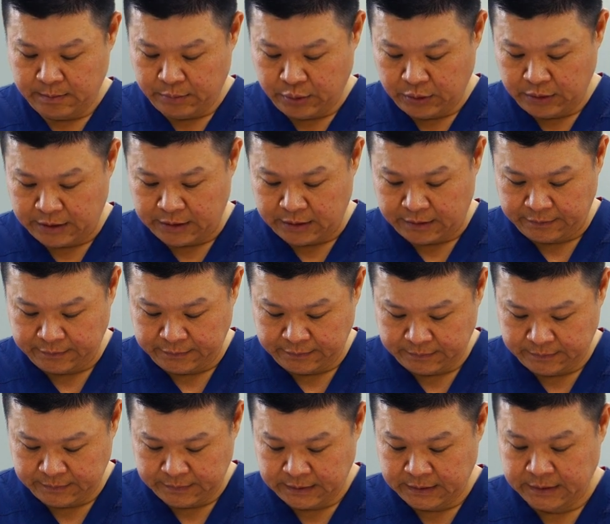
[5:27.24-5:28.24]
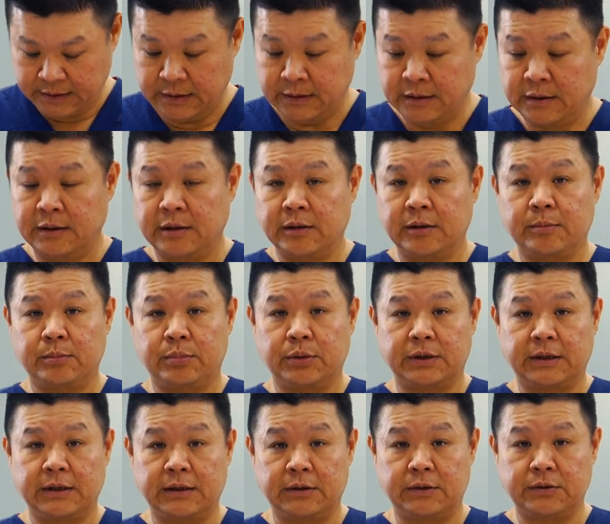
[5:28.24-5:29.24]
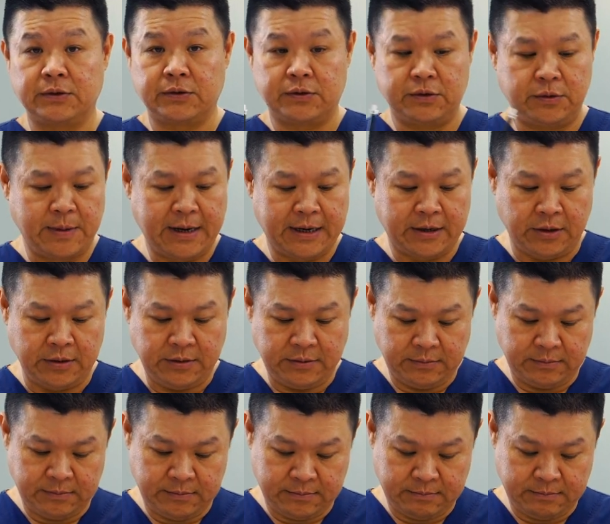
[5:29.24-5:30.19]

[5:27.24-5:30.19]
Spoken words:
pull it off, put the little screw back on,